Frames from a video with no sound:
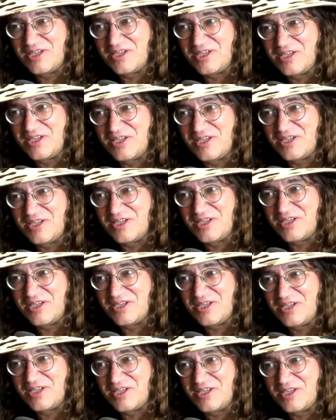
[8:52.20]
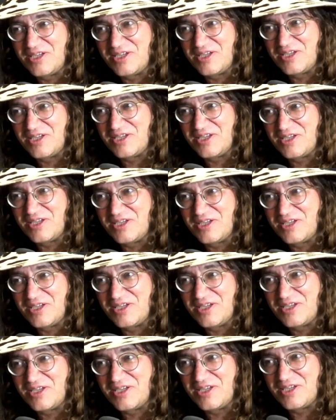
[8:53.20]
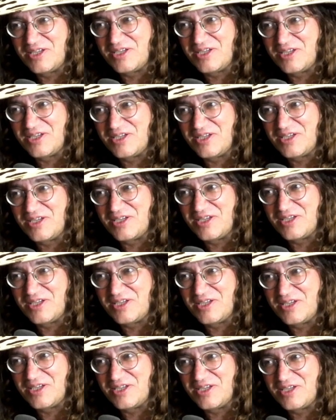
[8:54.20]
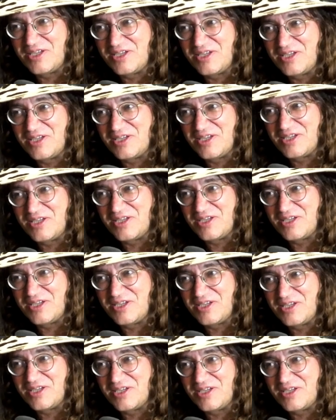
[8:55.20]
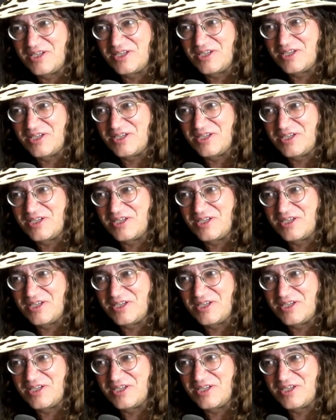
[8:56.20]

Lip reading: This person isn't speaking.